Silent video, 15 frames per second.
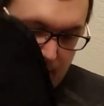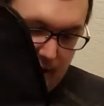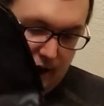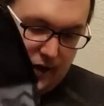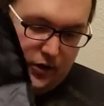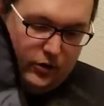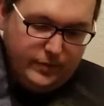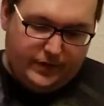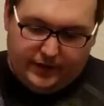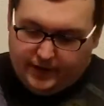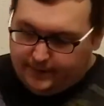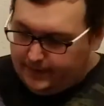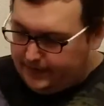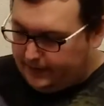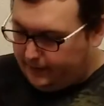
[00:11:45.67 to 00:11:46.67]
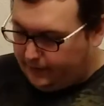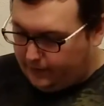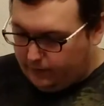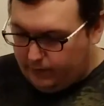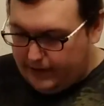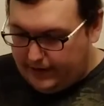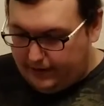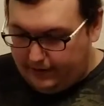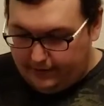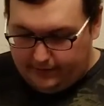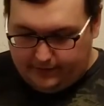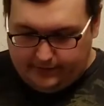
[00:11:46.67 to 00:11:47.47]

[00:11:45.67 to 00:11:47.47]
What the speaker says: it opens up like a square.